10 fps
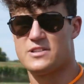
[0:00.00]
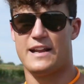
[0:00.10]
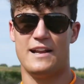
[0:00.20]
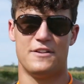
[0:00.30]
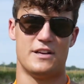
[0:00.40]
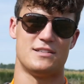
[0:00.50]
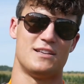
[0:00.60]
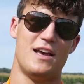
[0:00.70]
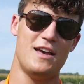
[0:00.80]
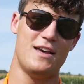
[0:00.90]
get into this,
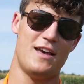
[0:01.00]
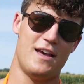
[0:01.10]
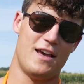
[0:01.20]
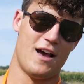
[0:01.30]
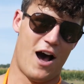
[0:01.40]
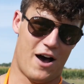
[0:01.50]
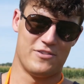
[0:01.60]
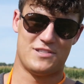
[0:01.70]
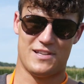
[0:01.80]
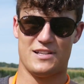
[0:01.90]

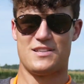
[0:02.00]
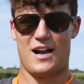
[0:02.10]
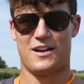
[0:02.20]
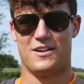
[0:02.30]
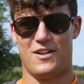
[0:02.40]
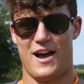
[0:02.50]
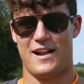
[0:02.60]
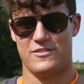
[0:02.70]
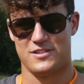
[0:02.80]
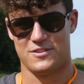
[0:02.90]
obviously it's not going to align
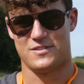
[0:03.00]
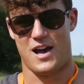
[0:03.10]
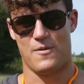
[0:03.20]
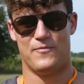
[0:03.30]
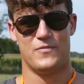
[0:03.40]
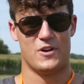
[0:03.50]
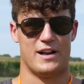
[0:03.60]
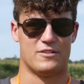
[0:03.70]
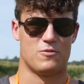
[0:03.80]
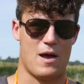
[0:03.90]
every single time. You're going to
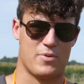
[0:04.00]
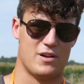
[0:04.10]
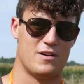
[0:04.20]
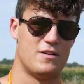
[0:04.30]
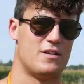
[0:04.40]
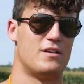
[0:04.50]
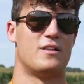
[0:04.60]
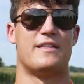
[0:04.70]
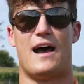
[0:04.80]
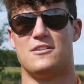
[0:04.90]
have to rep it
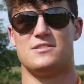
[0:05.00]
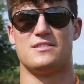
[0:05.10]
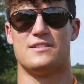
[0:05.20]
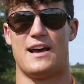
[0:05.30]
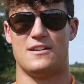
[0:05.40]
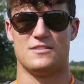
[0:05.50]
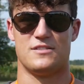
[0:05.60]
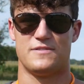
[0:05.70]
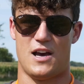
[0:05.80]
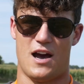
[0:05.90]
thousands and thousands
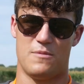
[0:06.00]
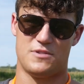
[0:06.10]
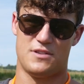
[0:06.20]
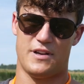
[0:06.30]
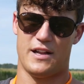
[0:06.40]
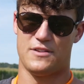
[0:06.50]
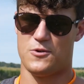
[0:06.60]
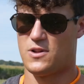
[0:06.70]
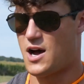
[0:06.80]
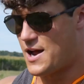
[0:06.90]
of times to get it
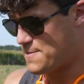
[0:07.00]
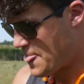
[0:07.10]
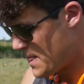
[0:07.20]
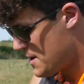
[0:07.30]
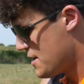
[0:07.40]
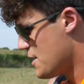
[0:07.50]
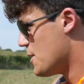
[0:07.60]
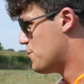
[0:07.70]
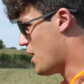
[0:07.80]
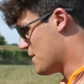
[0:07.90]
to align.
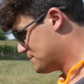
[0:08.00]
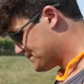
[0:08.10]
But